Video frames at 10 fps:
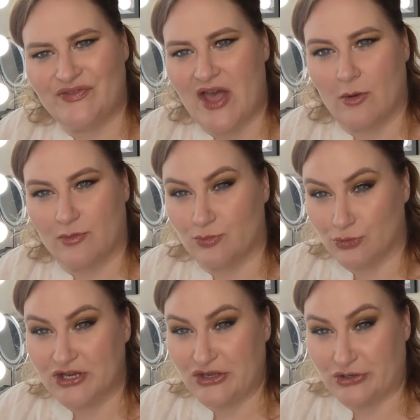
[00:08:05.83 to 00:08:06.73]
that one
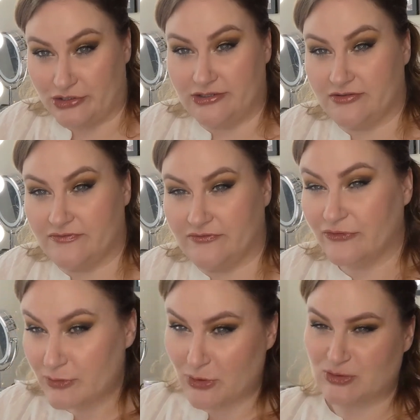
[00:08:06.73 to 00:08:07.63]
pretty good for
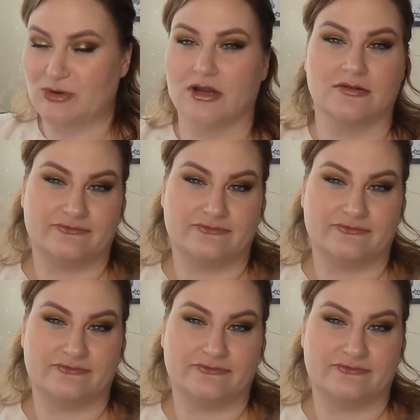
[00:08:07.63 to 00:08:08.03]
the most part.